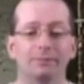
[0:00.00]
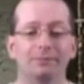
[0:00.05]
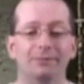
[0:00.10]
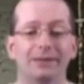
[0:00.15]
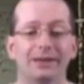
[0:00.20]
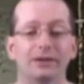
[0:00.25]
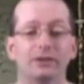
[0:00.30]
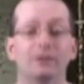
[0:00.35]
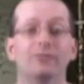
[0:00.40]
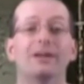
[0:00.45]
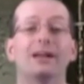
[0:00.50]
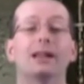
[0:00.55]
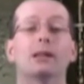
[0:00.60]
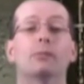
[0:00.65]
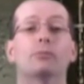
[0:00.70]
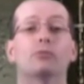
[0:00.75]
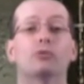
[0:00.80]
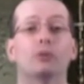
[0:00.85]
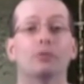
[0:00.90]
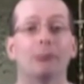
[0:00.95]
They
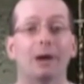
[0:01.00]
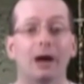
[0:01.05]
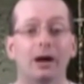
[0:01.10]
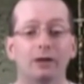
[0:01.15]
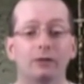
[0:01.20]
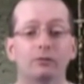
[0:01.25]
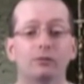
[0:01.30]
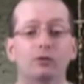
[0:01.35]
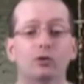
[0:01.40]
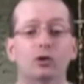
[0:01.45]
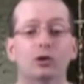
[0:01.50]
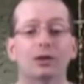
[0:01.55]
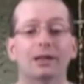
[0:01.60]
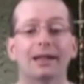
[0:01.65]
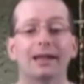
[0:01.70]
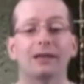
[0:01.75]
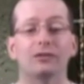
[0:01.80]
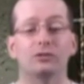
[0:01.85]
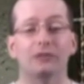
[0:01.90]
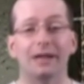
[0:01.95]
develop from
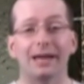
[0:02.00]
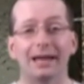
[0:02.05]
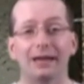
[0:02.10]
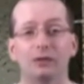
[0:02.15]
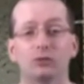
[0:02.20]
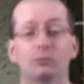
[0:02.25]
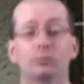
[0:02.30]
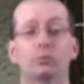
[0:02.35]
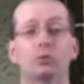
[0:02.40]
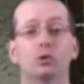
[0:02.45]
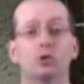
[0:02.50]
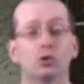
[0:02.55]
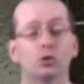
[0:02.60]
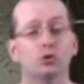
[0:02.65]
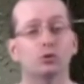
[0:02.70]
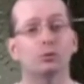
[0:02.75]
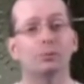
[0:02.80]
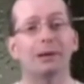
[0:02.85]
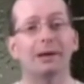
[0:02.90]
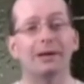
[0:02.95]
unfertilized eggs
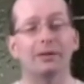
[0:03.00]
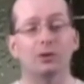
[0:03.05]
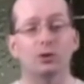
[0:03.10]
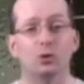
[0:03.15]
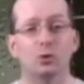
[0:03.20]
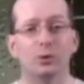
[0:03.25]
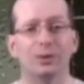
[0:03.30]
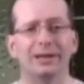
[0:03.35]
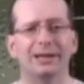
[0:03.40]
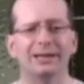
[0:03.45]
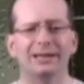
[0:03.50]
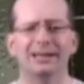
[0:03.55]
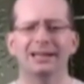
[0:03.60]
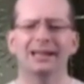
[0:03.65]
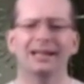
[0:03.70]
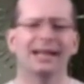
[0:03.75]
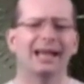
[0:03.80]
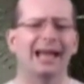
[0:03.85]
produced by the queen,